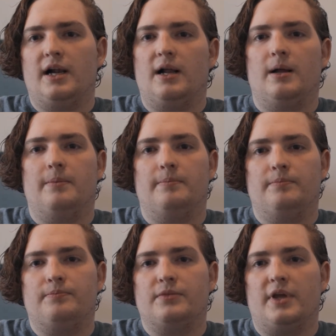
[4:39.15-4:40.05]

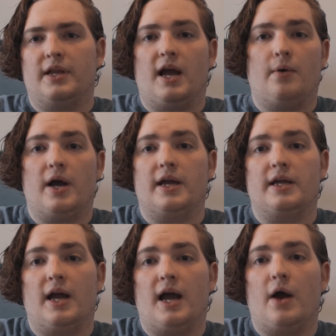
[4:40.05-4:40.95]
and how
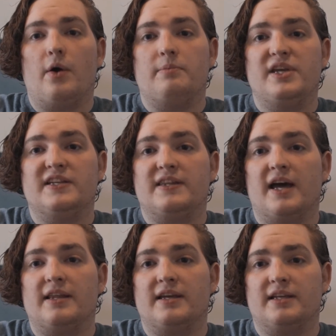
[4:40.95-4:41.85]
I pieced
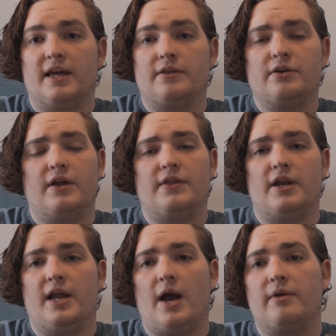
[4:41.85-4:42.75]
that thing together, and
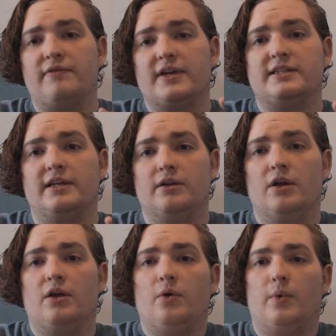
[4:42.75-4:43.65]
then how I fixed it
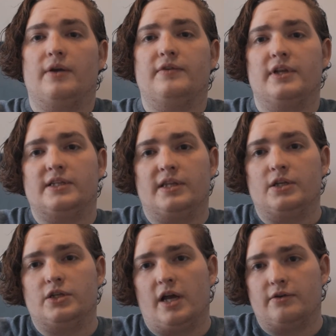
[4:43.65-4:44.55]
when I realized that
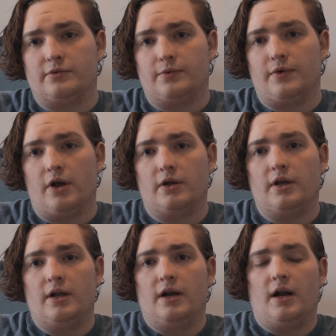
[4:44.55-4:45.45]
the shadows were
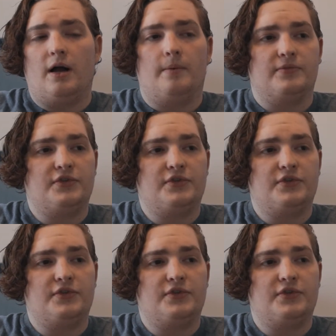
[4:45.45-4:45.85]
wrong.